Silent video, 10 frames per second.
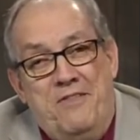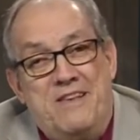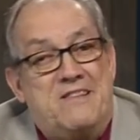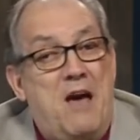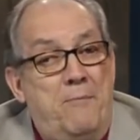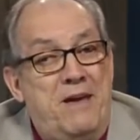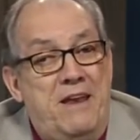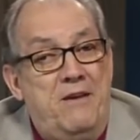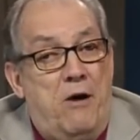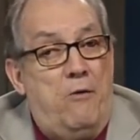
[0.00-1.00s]
this
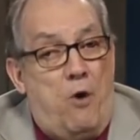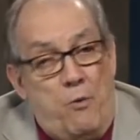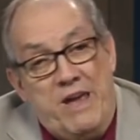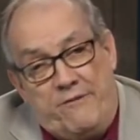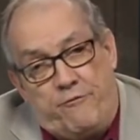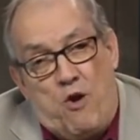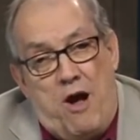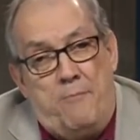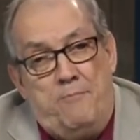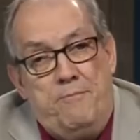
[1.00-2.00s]
coming a week
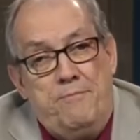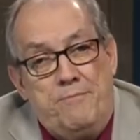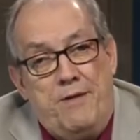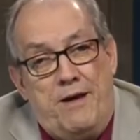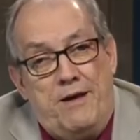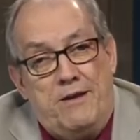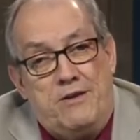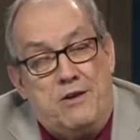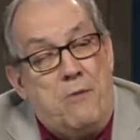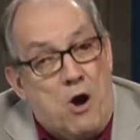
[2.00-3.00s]
from
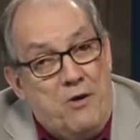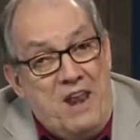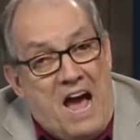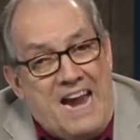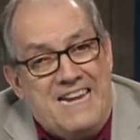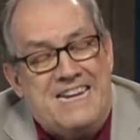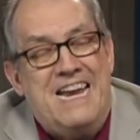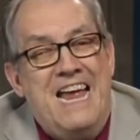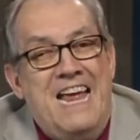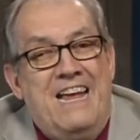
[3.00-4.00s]
tomorrow
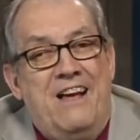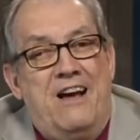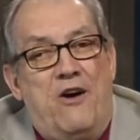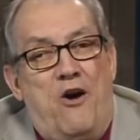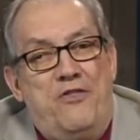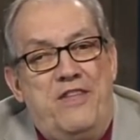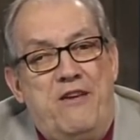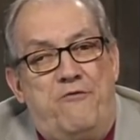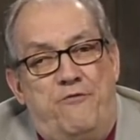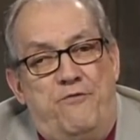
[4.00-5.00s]
night on
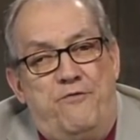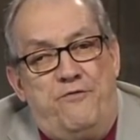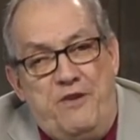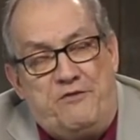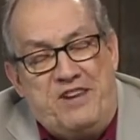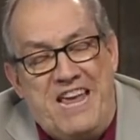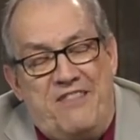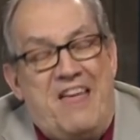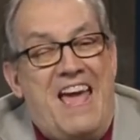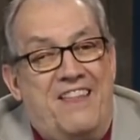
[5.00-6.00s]
the
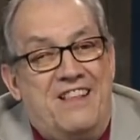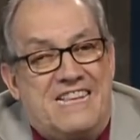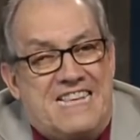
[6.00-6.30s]
15th and the